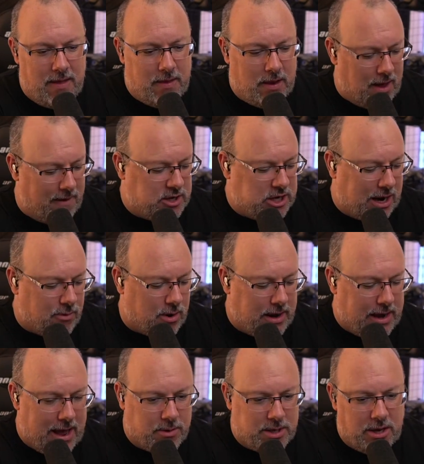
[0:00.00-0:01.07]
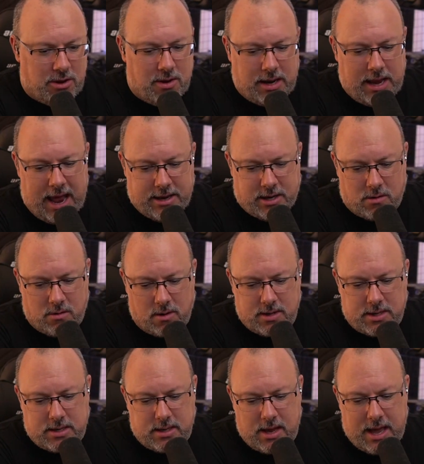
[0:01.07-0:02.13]
in the live chat right now so you can head
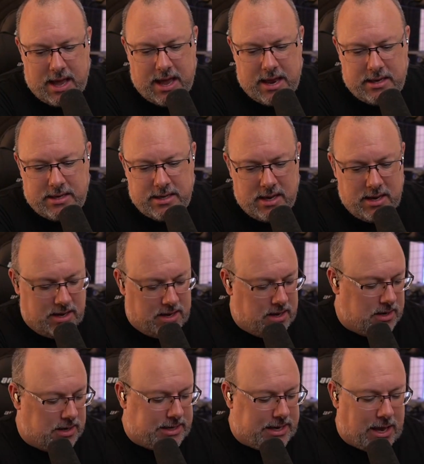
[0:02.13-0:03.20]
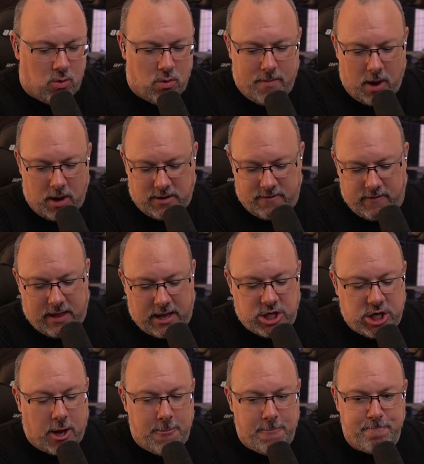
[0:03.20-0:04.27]
across and set your reminder for that
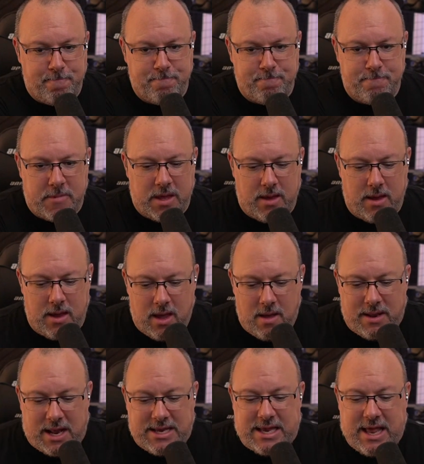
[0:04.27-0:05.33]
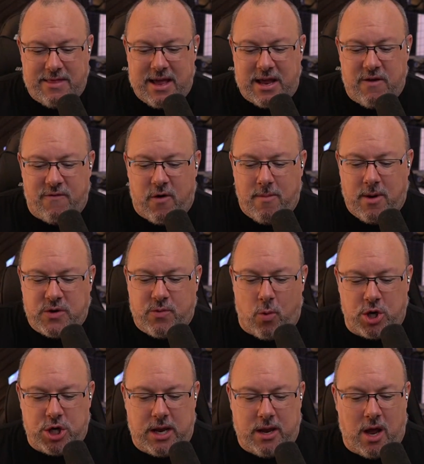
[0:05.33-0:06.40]
show. But as I say, thank you very much for
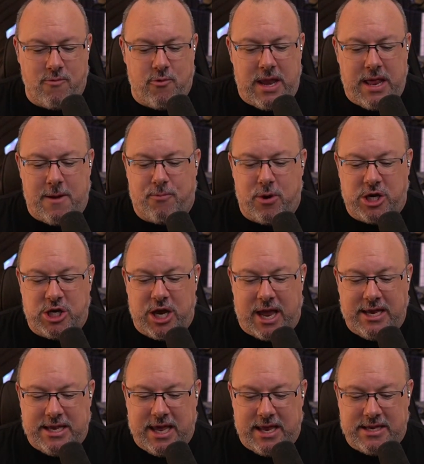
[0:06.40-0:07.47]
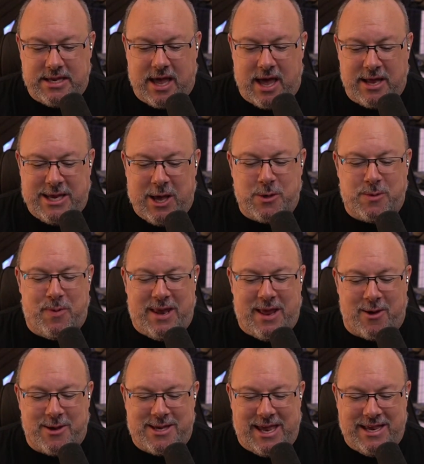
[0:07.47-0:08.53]
watching. I really appreciate it. Tailspin
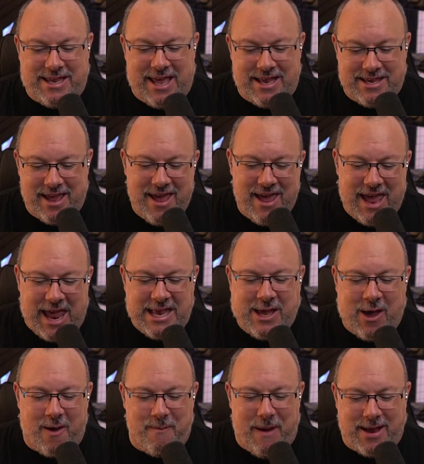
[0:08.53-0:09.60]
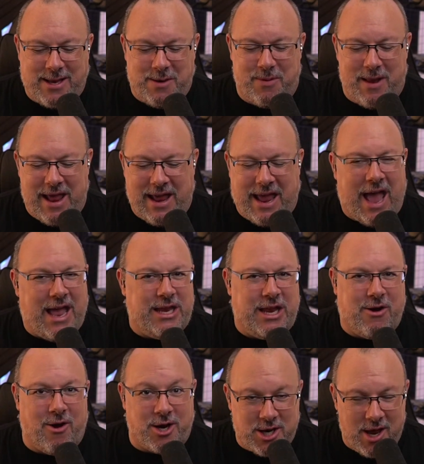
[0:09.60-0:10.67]
RC says he's going back to playing
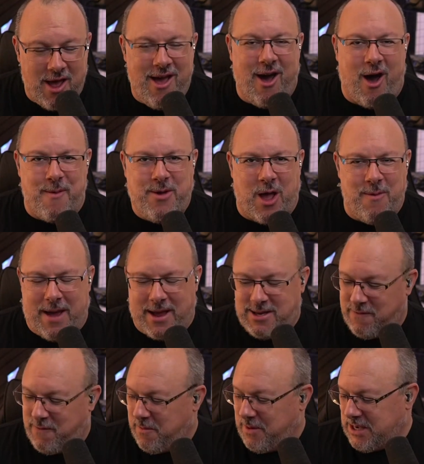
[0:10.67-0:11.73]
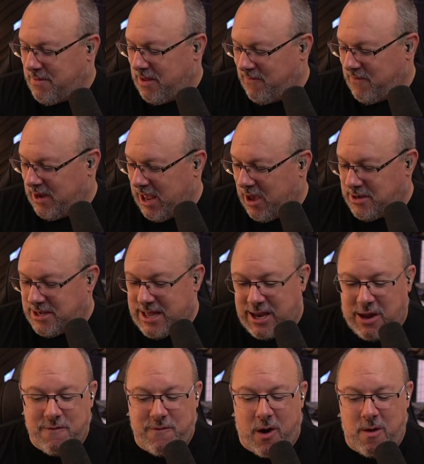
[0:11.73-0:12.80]
Candy Crush. I'm going back to filming some other videos.
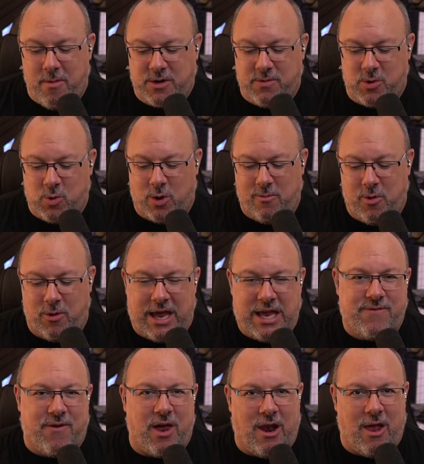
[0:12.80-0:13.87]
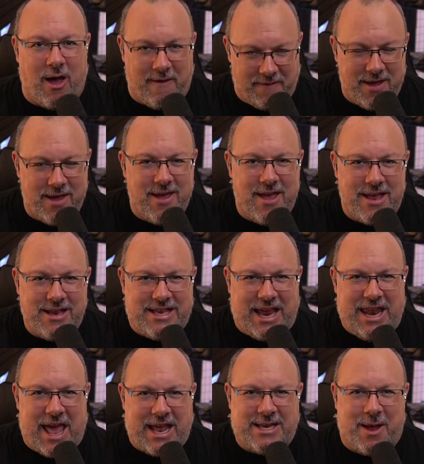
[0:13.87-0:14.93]
Thank you very much for joining me on Geeksvana Live.
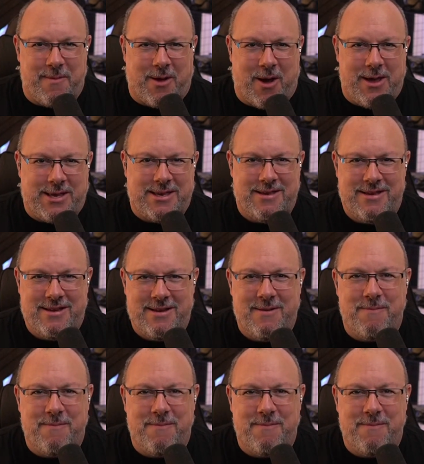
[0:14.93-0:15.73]
See you next time, guys.